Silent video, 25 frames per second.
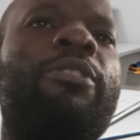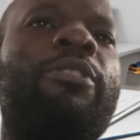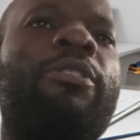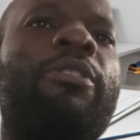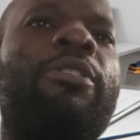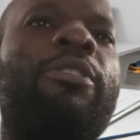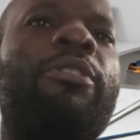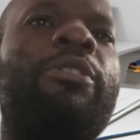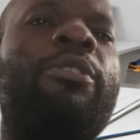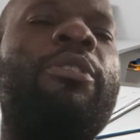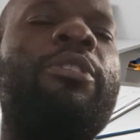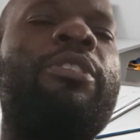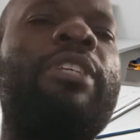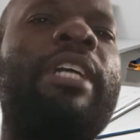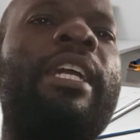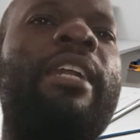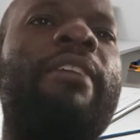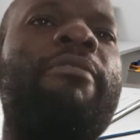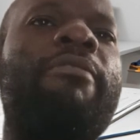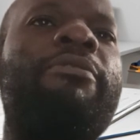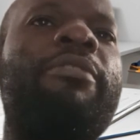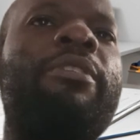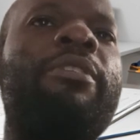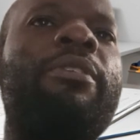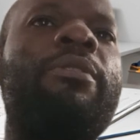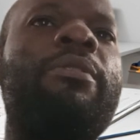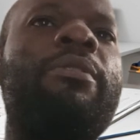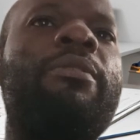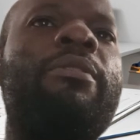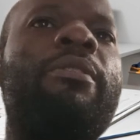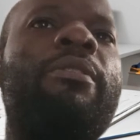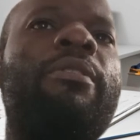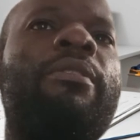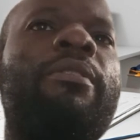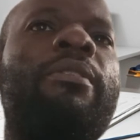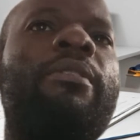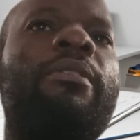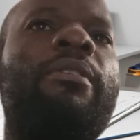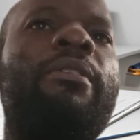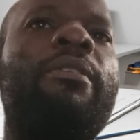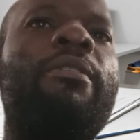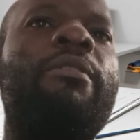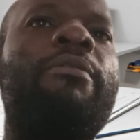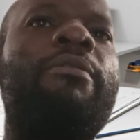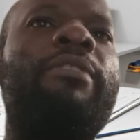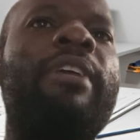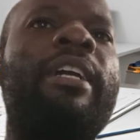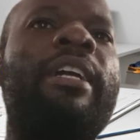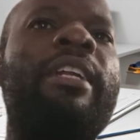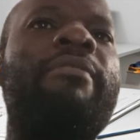So those are a few
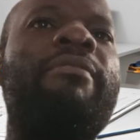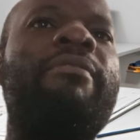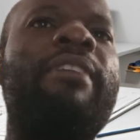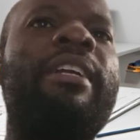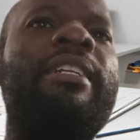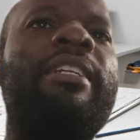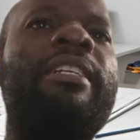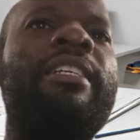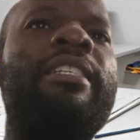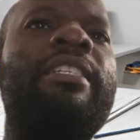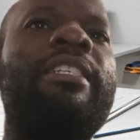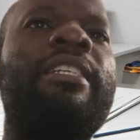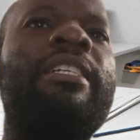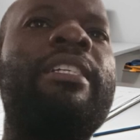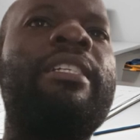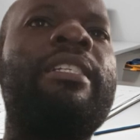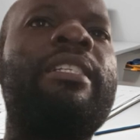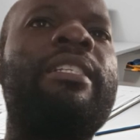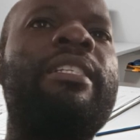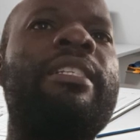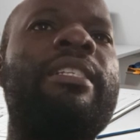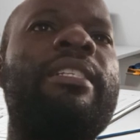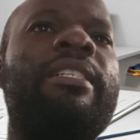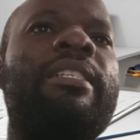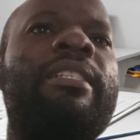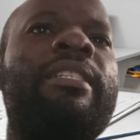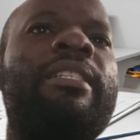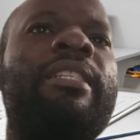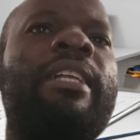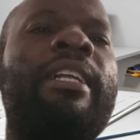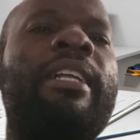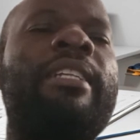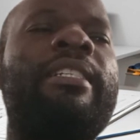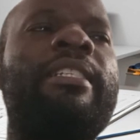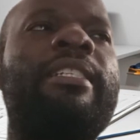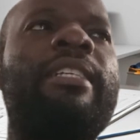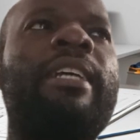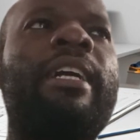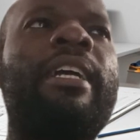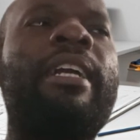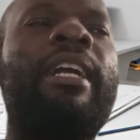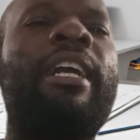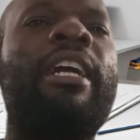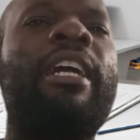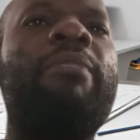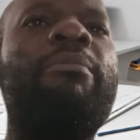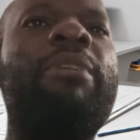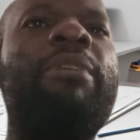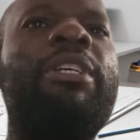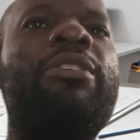of advantages that I
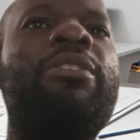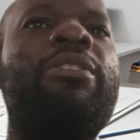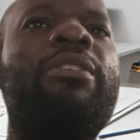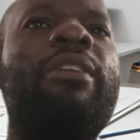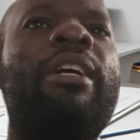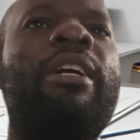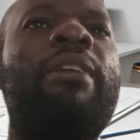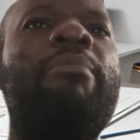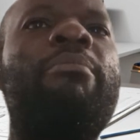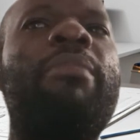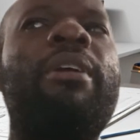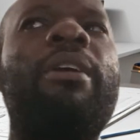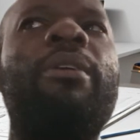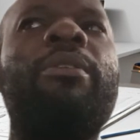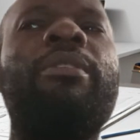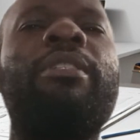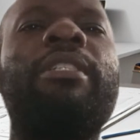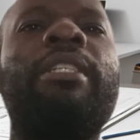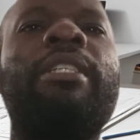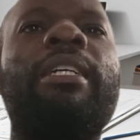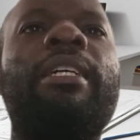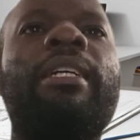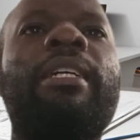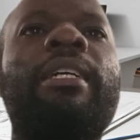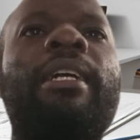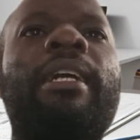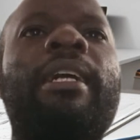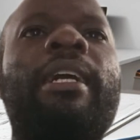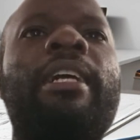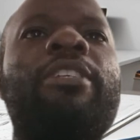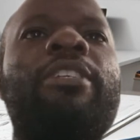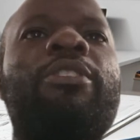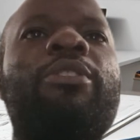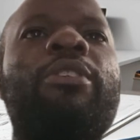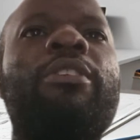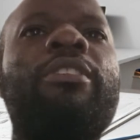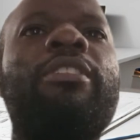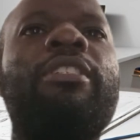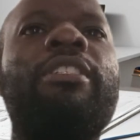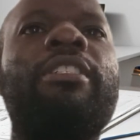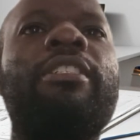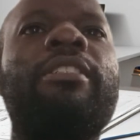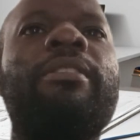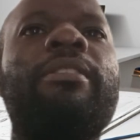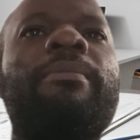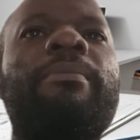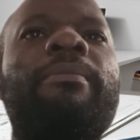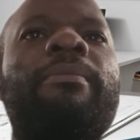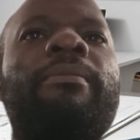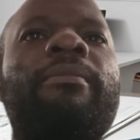can mention about caissons.
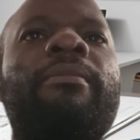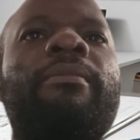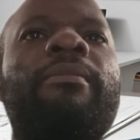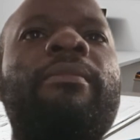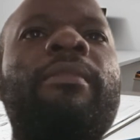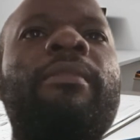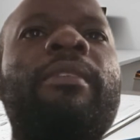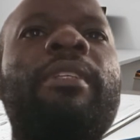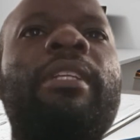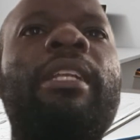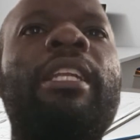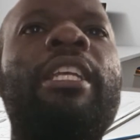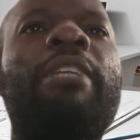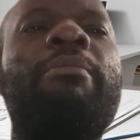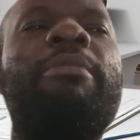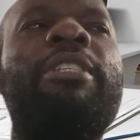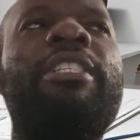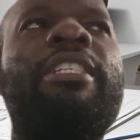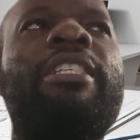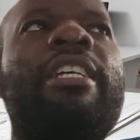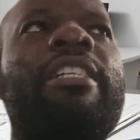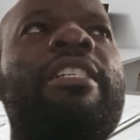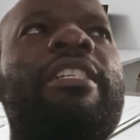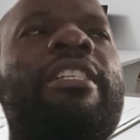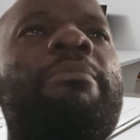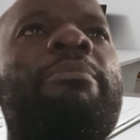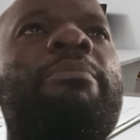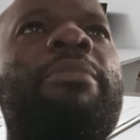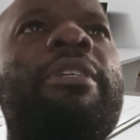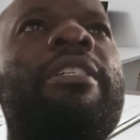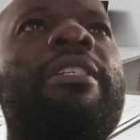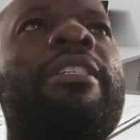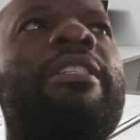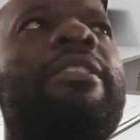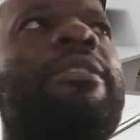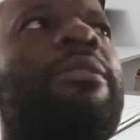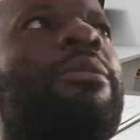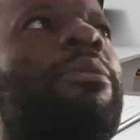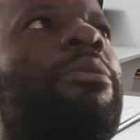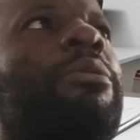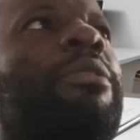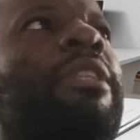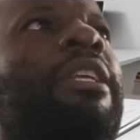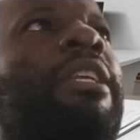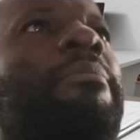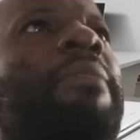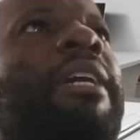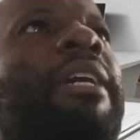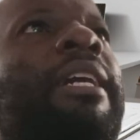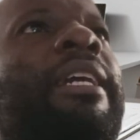Let me just repeat through
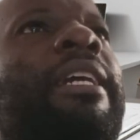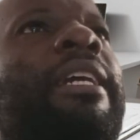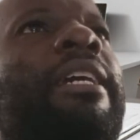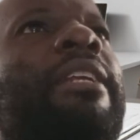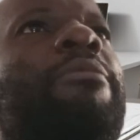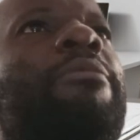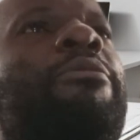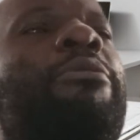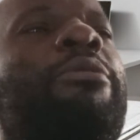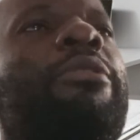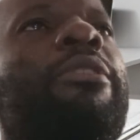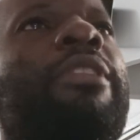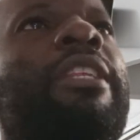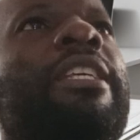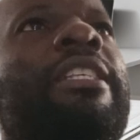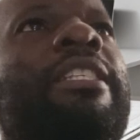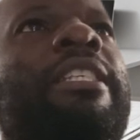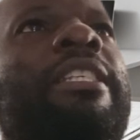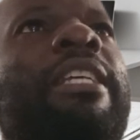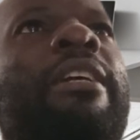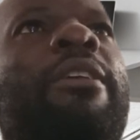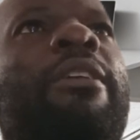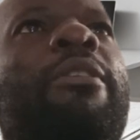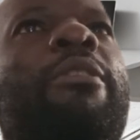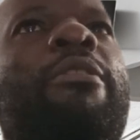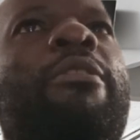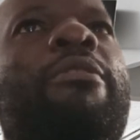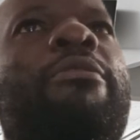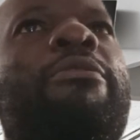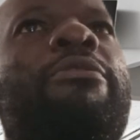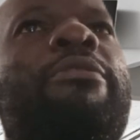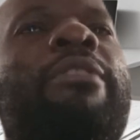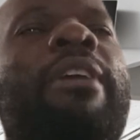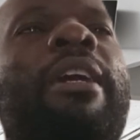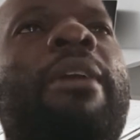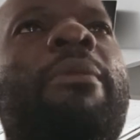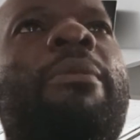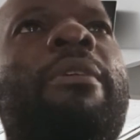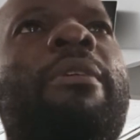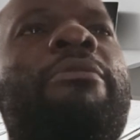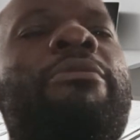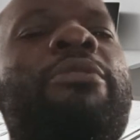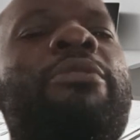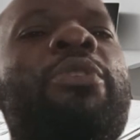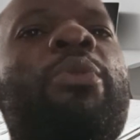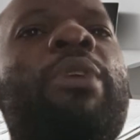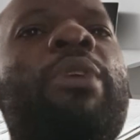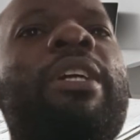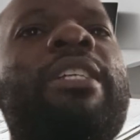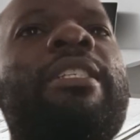them again for the sake of our
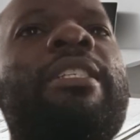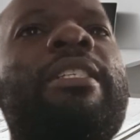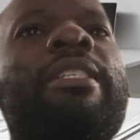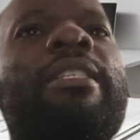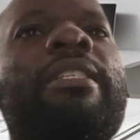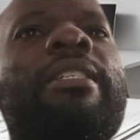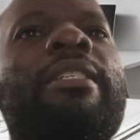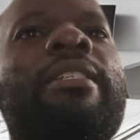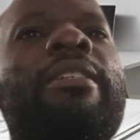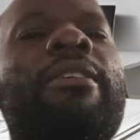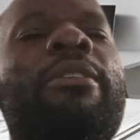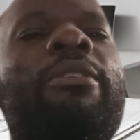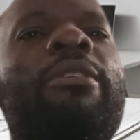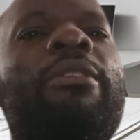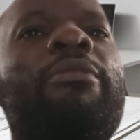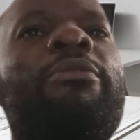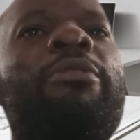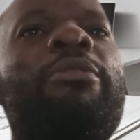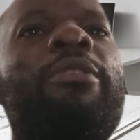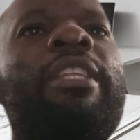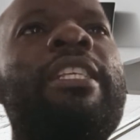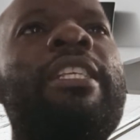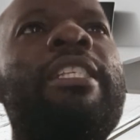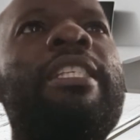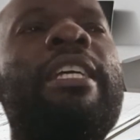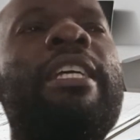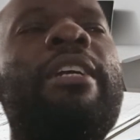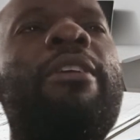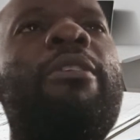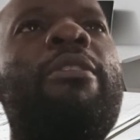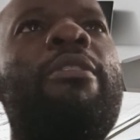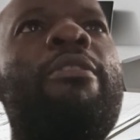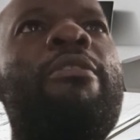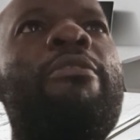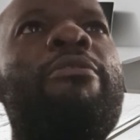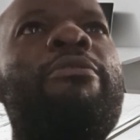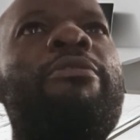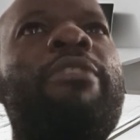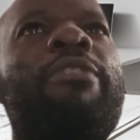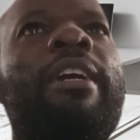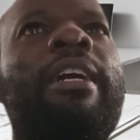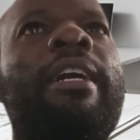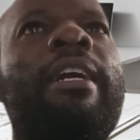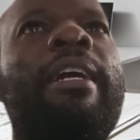viewers, or for the sake of